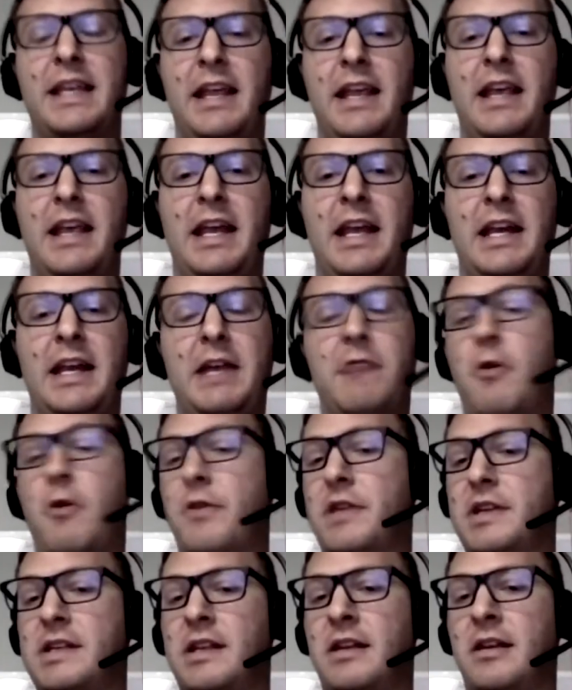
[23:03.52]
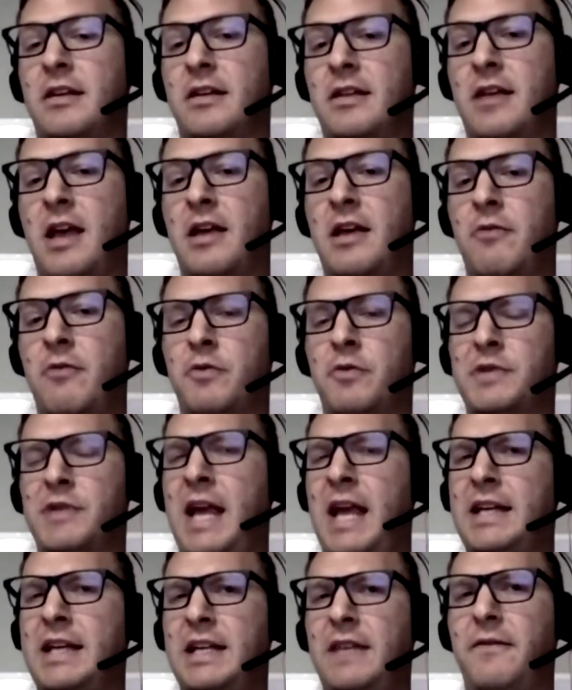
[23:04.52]
and he wrote this in what was
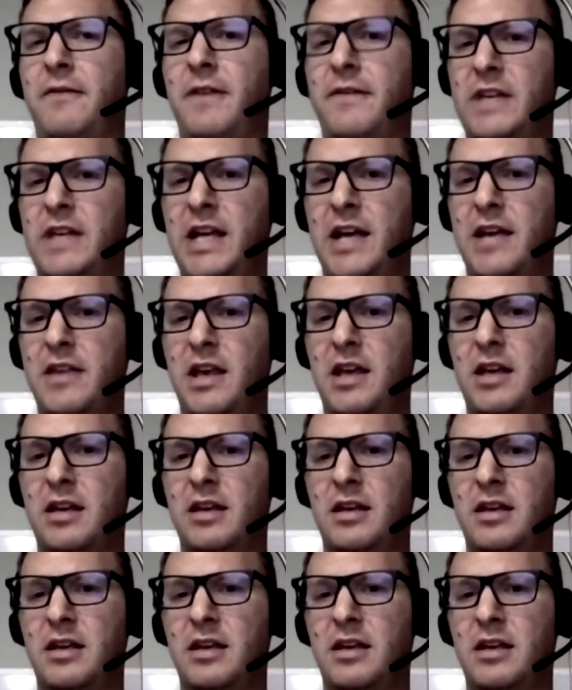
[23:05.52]
it, 1850, I think?